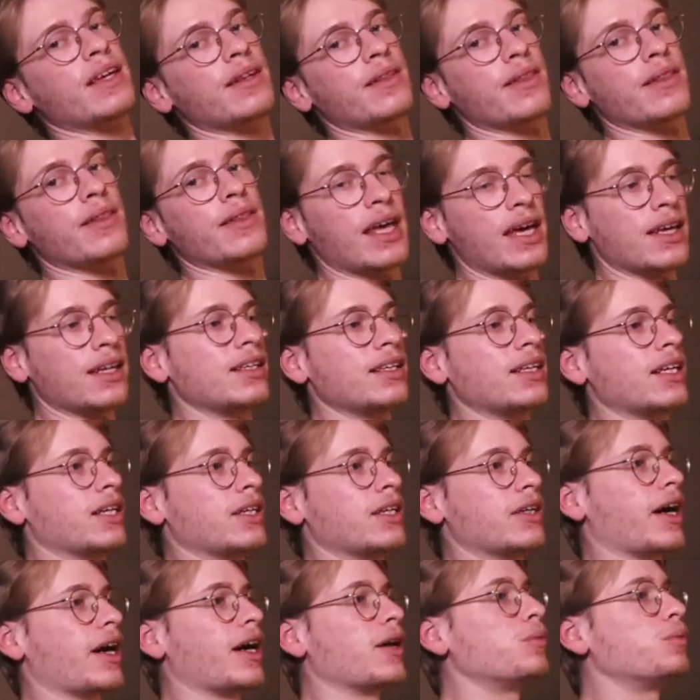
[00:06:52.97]
Then
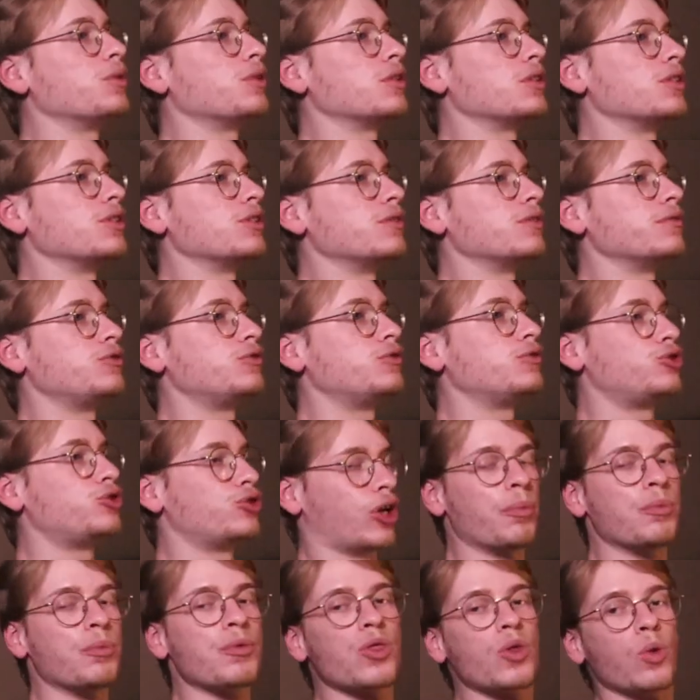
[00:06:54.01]
I would have
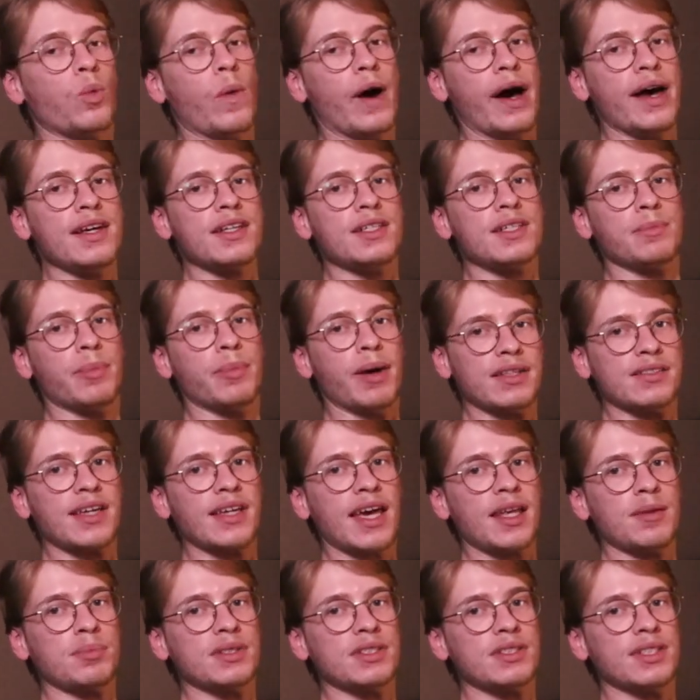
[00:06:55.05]
dropped the weight by
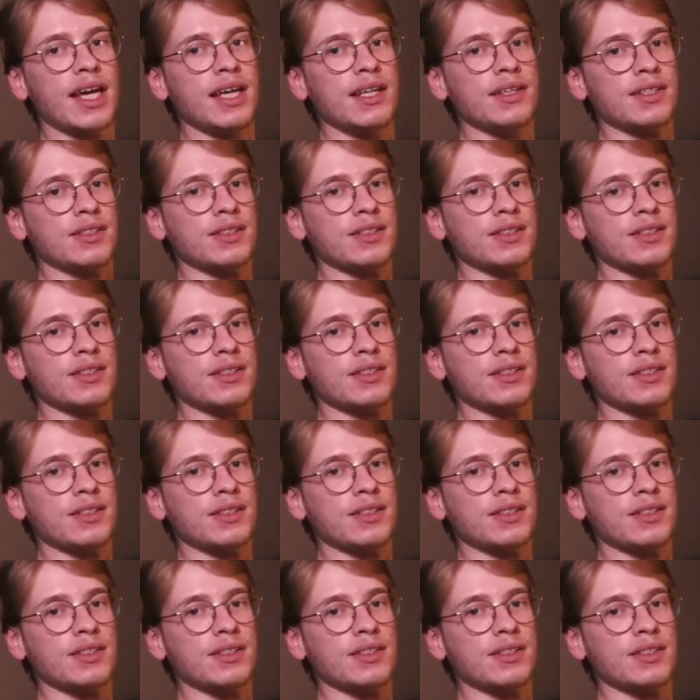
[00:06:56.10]
10%.